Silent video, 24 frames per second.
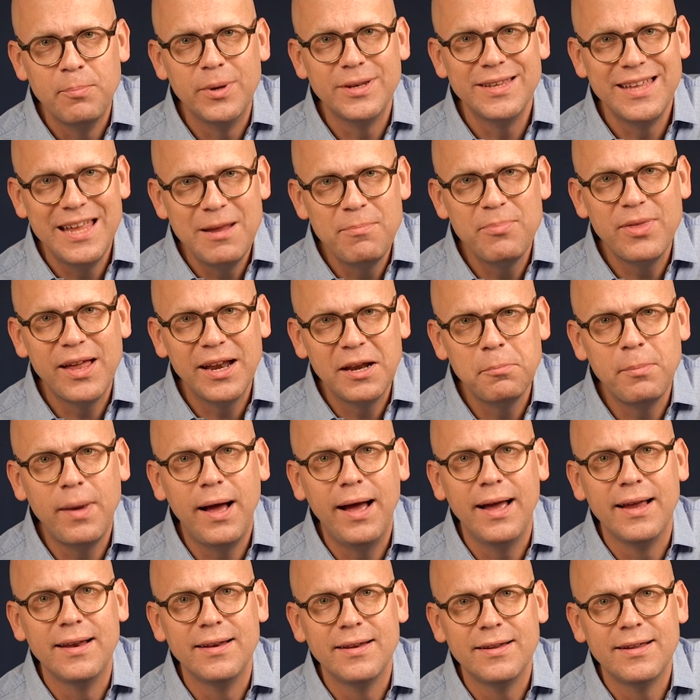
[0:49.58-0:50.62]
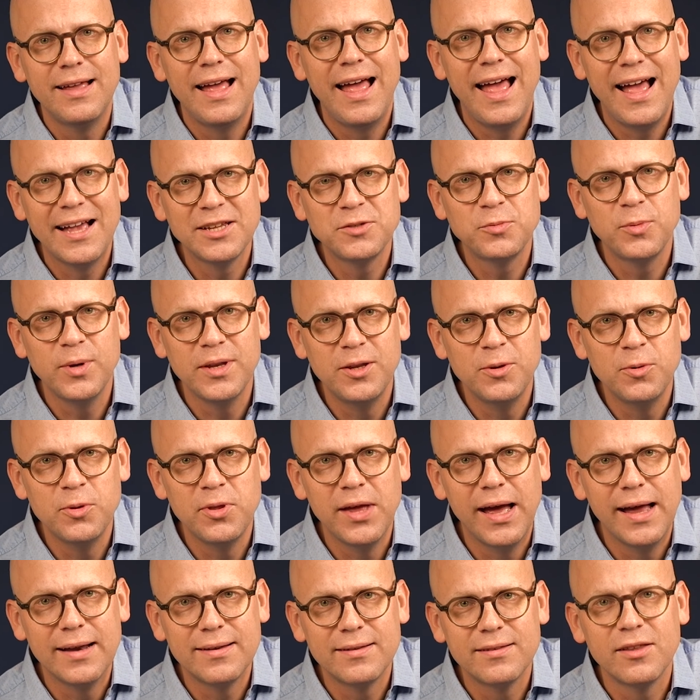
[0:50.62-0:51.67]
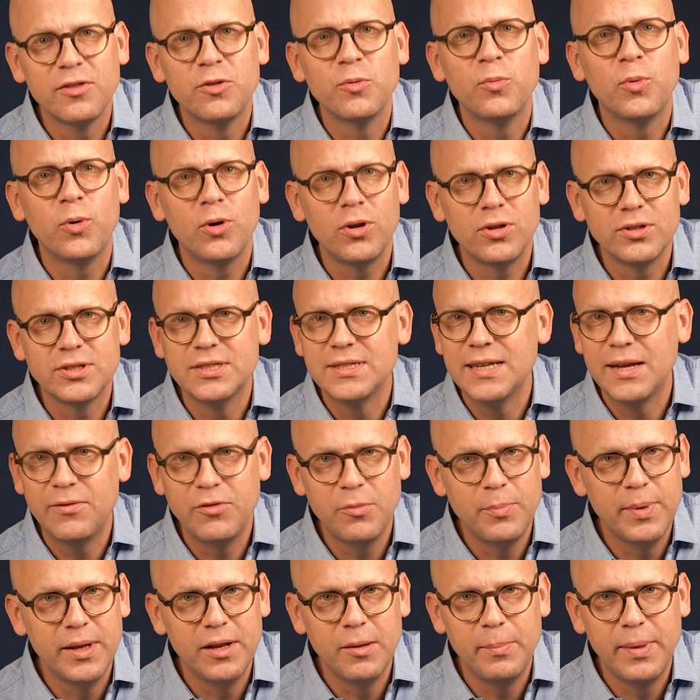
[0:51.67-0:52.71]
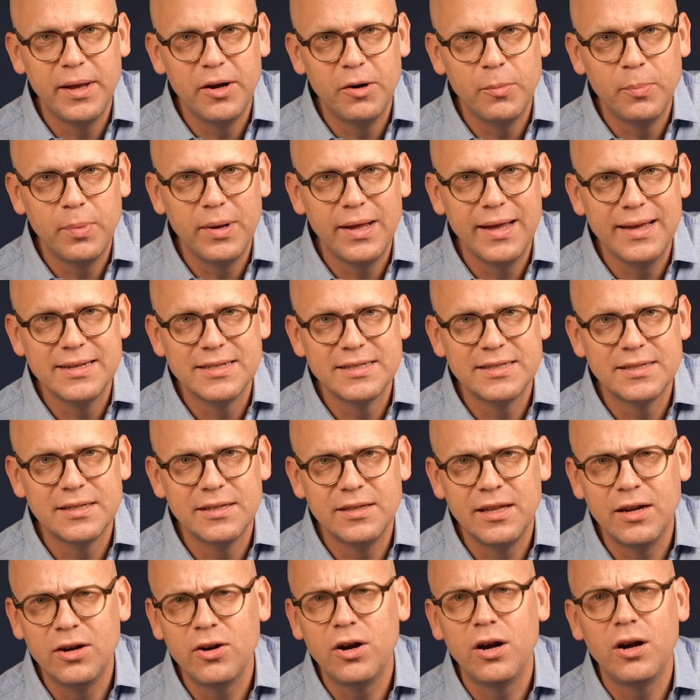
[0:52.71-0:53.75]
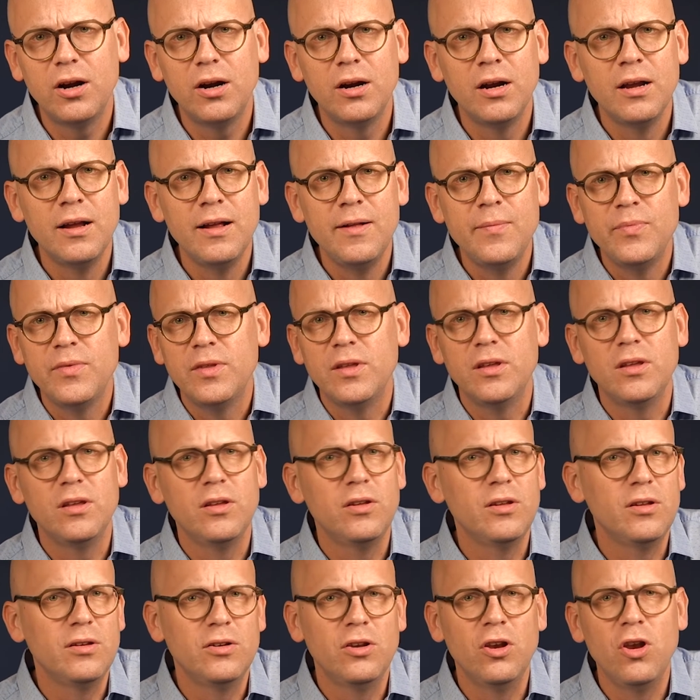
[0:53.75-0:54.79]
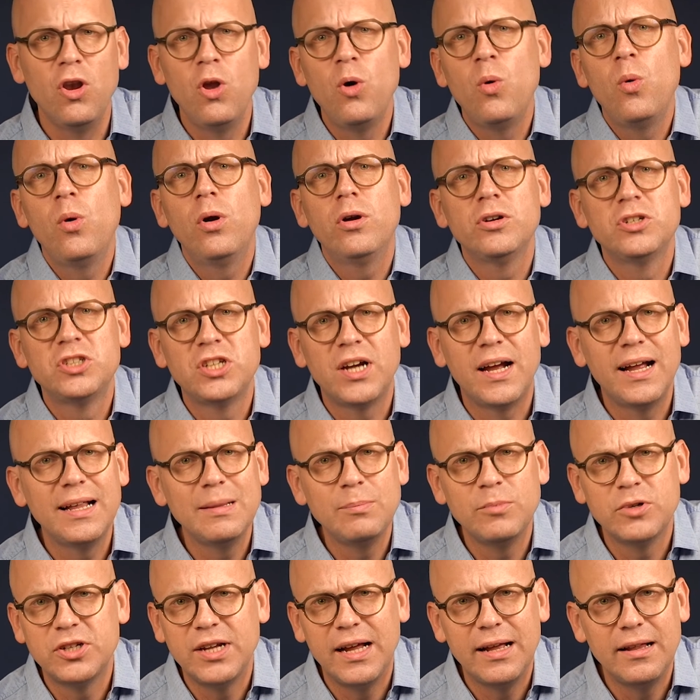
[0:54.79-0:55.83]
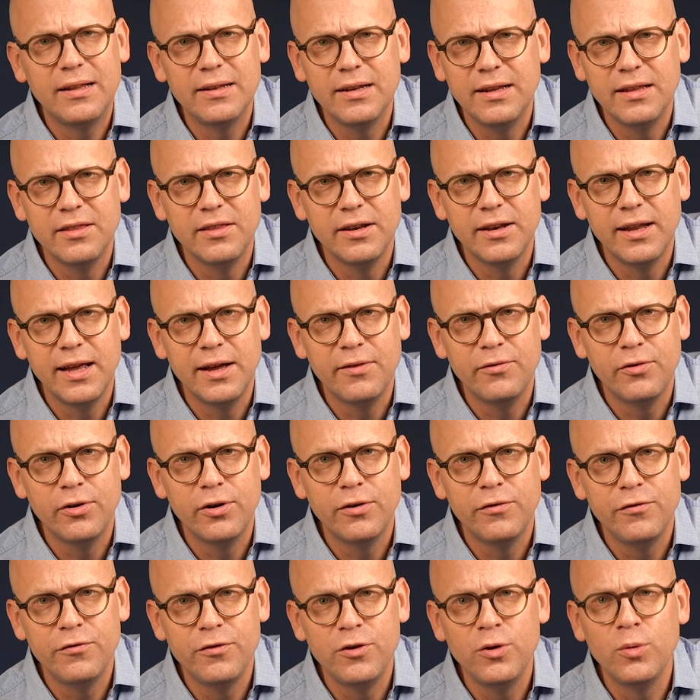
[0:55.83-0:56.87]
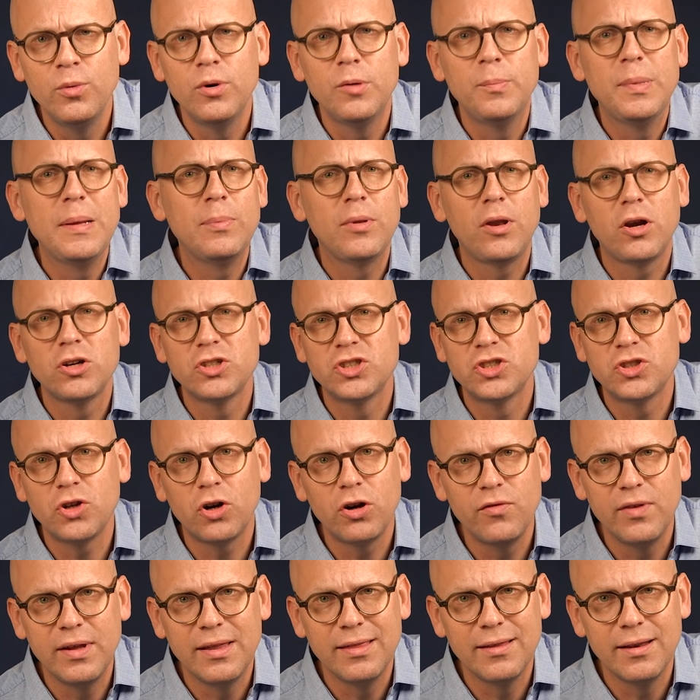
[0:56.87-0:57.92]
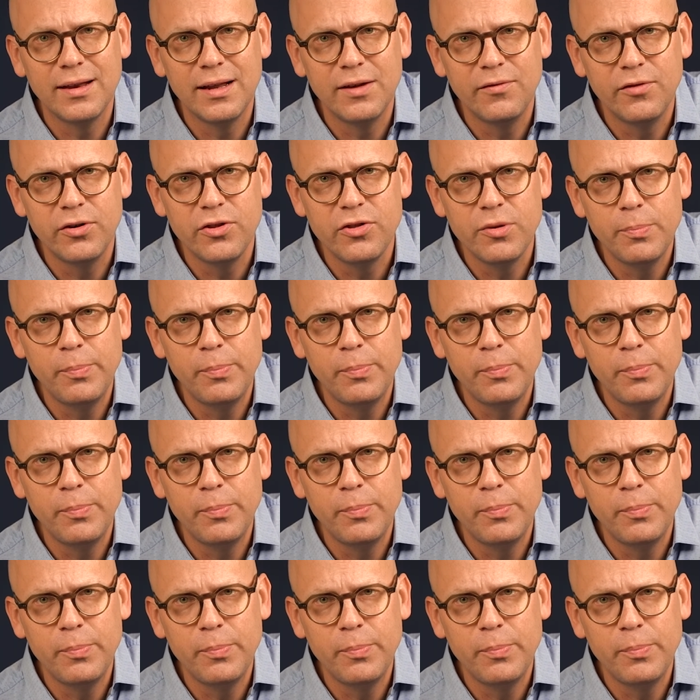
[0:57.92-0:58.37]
But keep that in mind as we do that, that the world has never been a better place. There are eh, lower child mortality than ever. Fewer people are starving than ever.